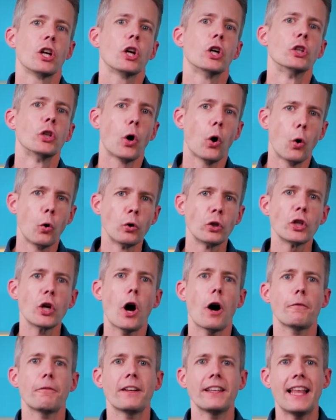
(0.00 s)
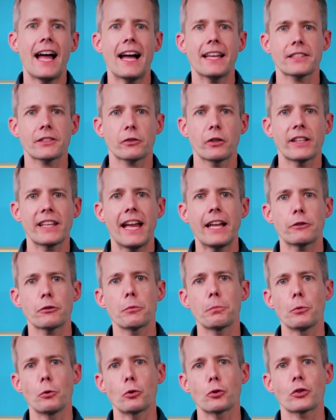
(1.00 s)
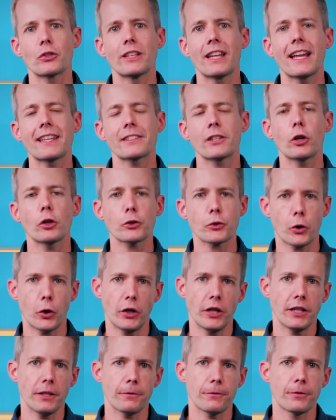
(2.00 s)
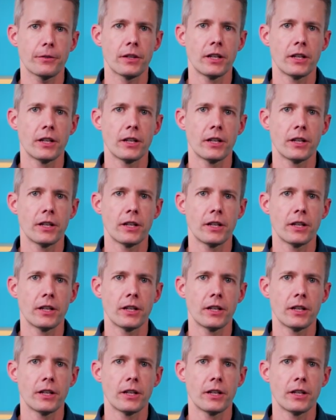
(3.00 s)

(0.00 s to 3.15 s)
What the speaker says: and only offer last-click attribution as an alternative.